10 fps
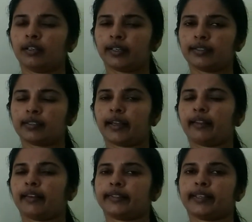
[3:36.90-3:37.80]
You consider
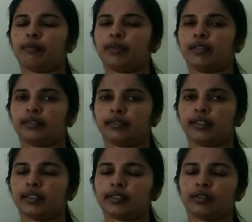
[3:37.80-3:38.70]
another example.
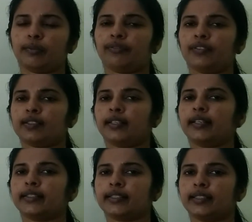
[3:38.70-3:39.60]
Assume f z
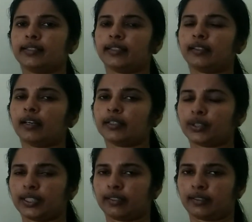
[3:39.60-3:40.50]
is z
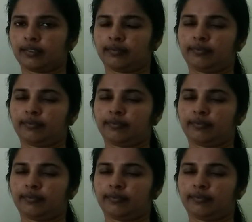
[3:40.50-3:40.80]
conjugate,